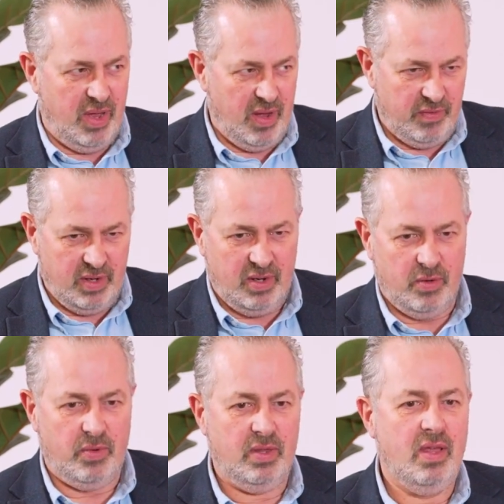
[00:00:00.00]
have to
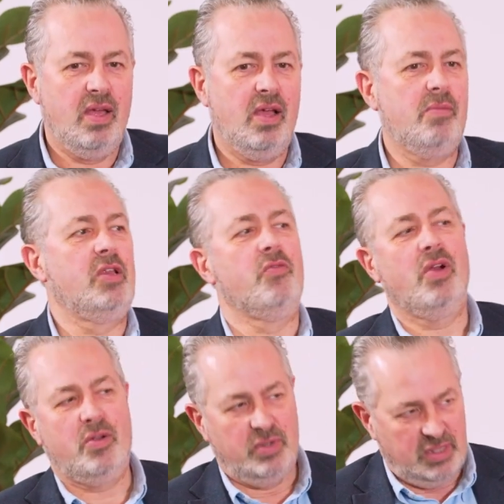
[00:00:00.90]
deal with, how many
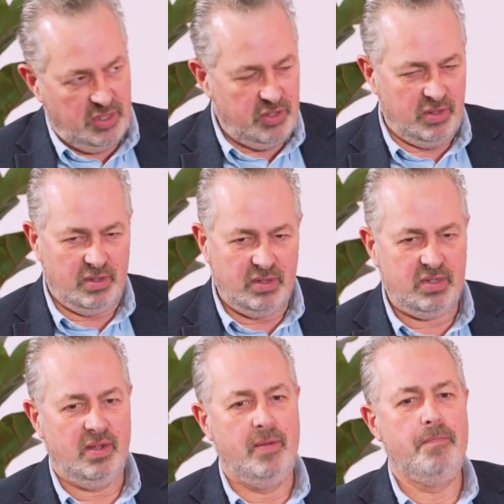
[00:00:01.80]
requisitions,